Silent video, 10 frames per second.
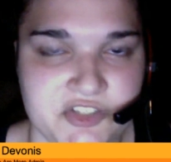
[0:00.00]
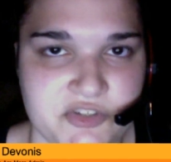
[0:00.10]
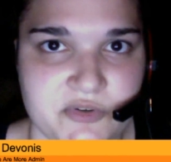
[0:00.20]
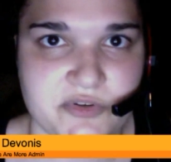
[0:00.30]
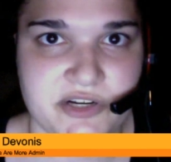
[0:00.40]

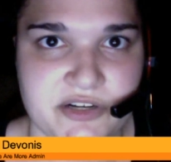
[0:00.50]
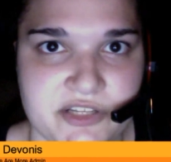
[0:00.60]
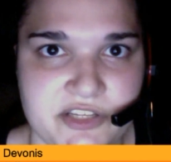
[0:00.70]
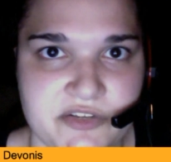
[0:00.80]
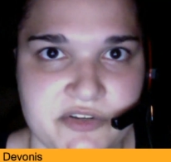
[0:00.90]
or
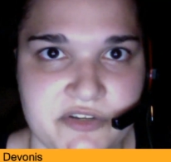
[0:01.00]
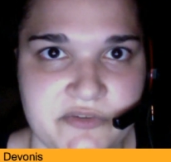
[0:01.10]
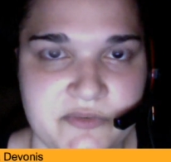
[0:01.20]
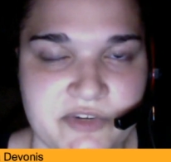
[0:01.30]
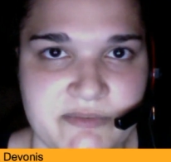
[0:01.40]
you could
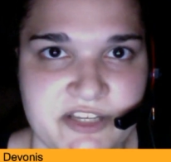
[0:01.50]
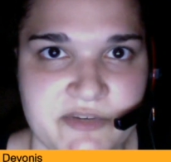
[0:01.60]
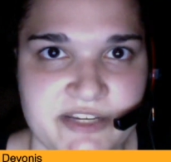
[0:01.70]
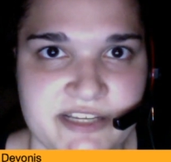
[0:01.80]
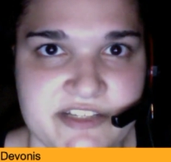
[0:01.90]
want to be
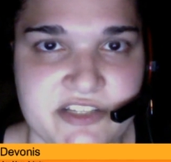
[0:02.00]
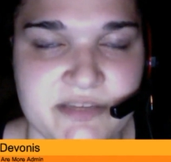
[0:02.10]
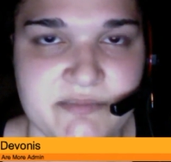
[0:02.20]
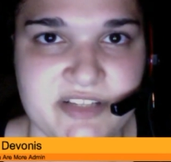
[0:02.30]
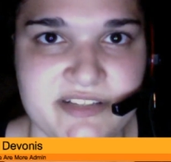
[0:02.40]
going into the
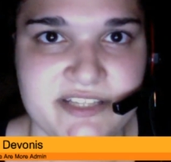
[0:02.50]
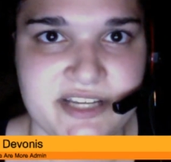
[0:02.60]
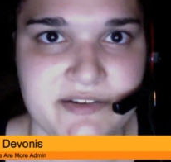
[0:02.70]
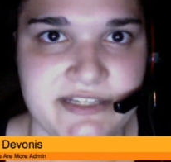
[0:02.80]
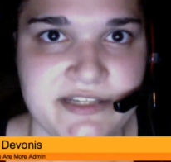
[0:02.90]

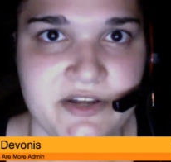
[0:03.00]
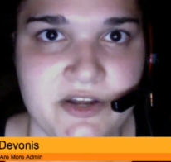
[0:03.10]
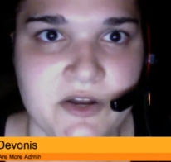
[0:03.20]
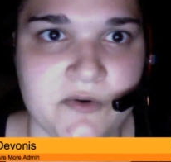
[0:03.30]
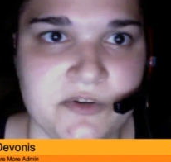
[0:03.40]
military,
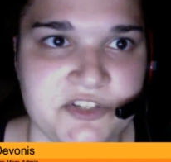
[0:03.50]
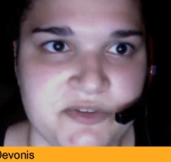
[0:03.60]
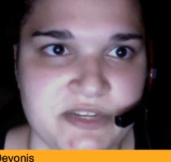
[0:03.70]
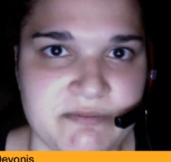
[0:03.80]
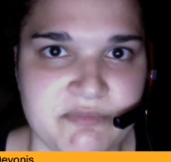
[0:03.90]
or
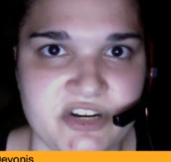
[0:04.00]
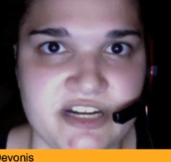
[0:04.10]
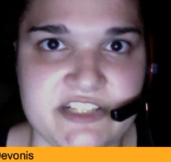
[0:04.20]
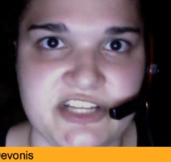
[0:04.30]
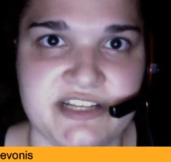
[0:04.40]
doing a
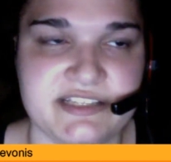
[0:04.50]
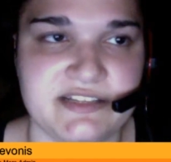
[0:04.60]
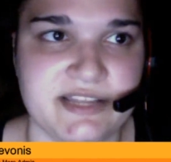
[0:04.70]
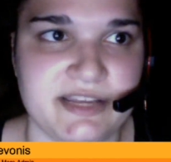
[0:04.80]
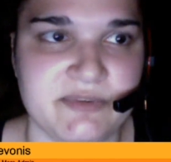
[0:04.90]
project
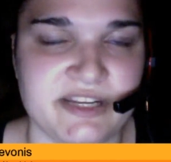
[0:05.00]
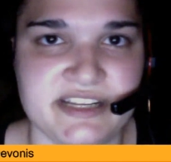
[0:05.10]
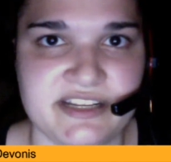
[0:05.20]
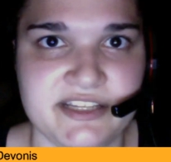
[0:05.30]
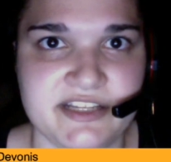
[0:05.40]
and
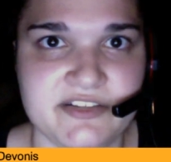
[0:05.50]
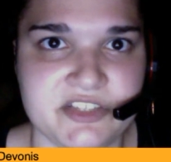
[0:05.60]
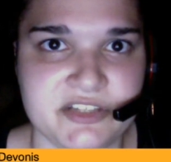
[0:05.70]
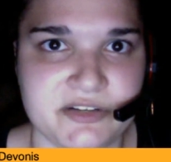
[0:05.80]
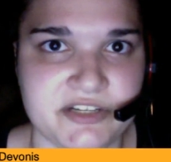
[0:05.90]
waiting a year to
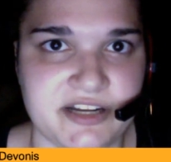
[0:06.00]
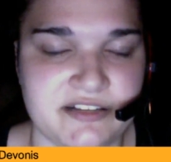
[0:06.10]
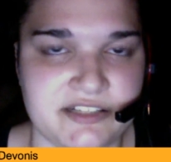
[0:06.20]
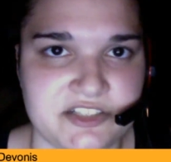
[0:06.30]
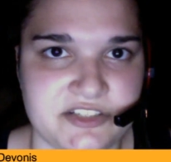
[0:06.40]
go to
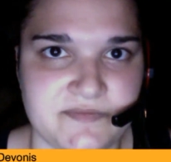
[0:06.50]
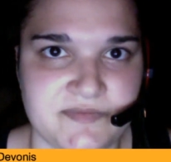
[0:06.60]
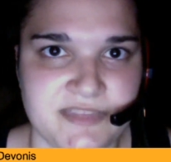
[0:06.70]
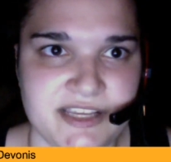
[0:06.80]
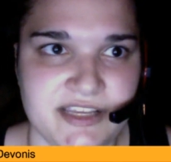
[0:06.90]
college.
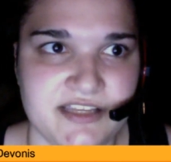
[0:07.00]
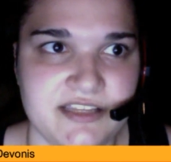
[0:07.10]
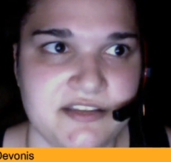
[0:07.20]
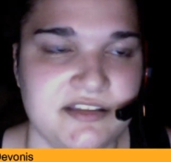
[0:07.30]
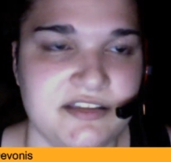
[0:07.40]

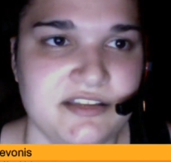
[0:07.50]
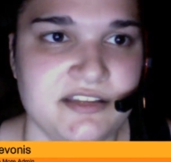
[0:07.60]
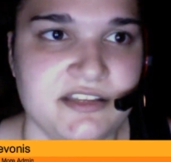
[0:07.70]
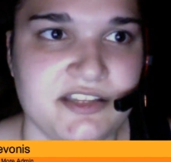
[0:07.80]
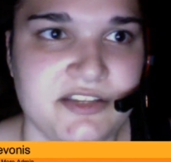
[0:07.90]

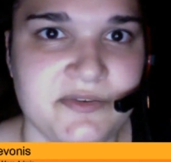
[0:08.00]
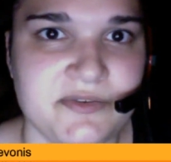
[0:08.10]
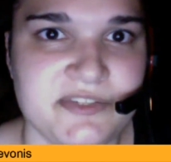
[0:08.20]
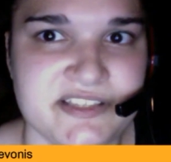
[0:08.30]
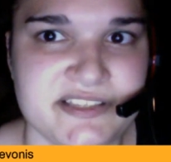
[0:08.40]
You
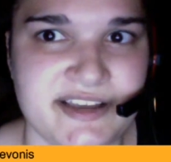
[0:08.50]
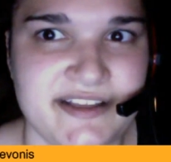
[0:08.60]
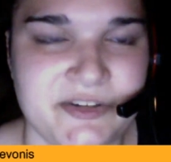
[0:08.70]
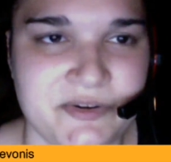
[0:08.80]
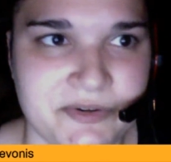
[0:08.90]

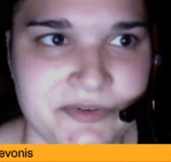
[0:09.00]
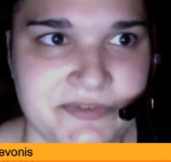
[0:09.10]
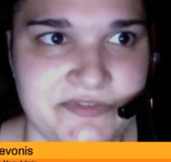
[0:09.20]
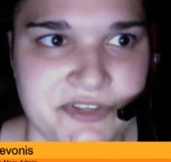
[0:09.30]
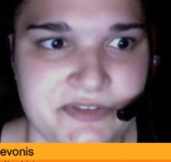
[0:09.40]
decide your own
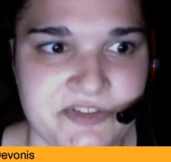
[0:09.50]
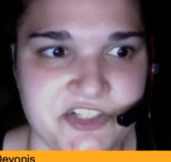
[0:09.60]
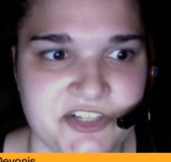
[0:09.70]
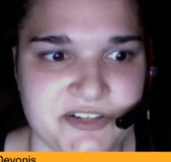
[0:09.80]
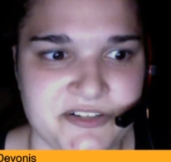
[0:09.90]

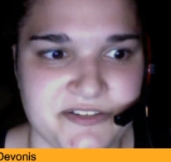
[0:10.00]
future,